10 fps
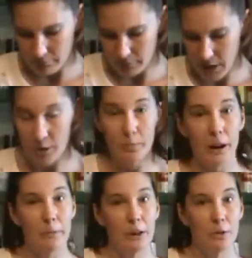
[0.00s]
they
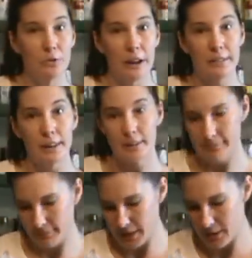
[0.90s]
remind me who's out there.
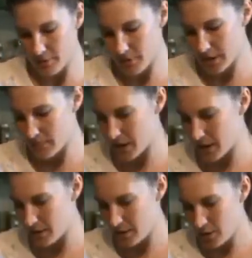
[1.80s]
They remind
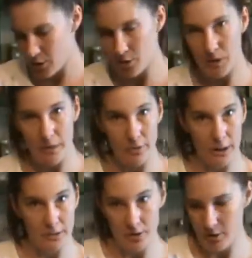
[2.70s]
me who my
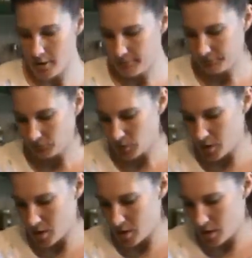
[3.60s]
friends are.
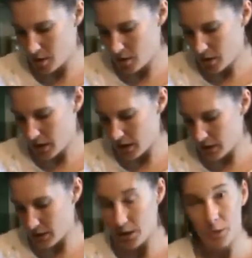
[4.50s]

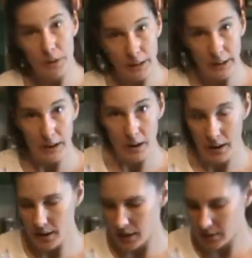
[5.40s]
And the Hillbilly and
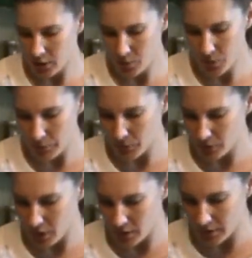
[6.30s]
I got to go to Prepper
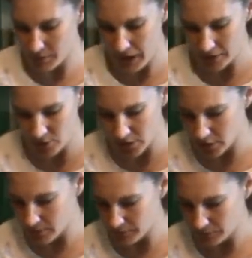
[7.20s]
Stock this past
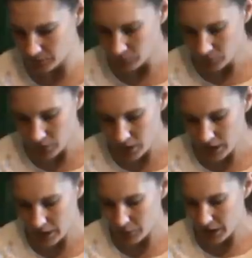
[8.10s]
year,
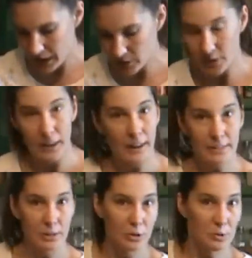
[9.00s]
and we actually got
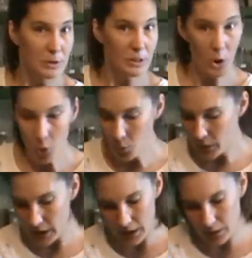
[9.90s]
to spend the whole
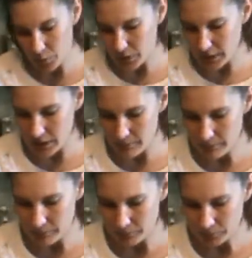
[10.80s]
weekend with him